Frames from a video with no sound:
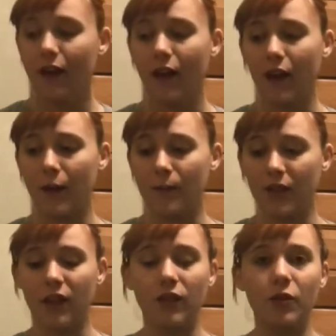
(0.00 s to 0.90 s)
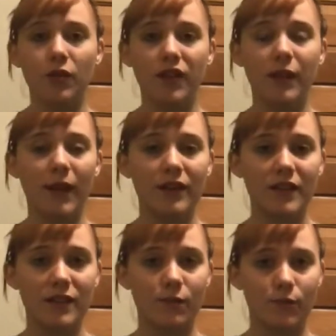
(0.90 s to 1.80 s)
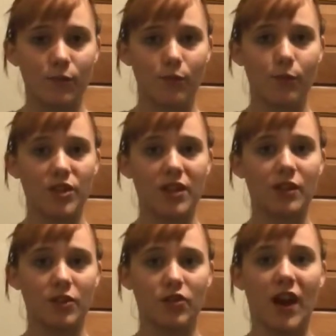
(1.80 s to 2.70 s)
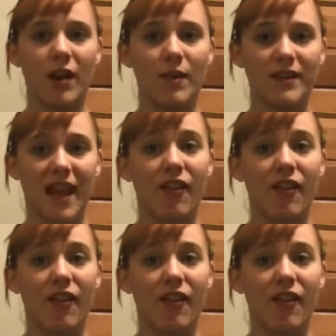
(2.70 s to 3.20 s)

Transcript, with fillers: Um, another cool thing about this particular tribe is